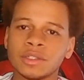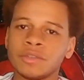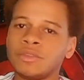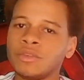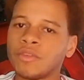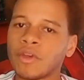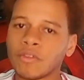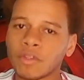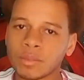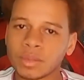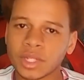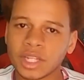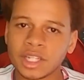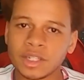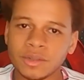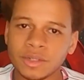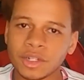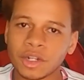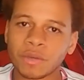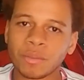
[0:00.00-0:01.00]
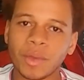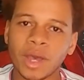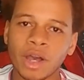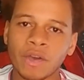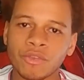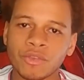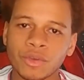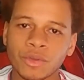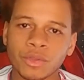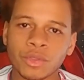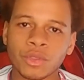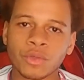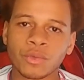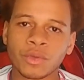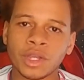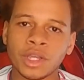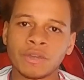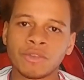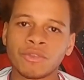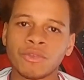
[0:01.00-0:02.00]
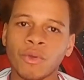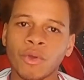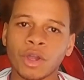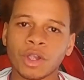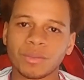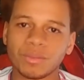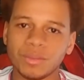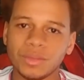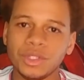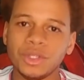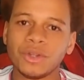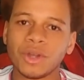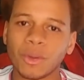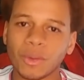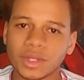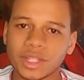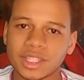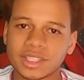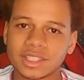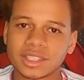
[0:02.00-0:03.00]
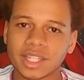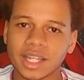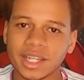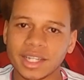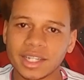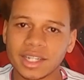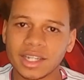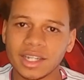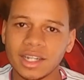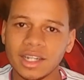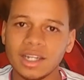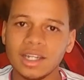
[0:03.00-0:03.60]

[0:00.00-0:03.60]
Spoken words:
If you've ever played, Battlefield 3, 4, you know what this is like.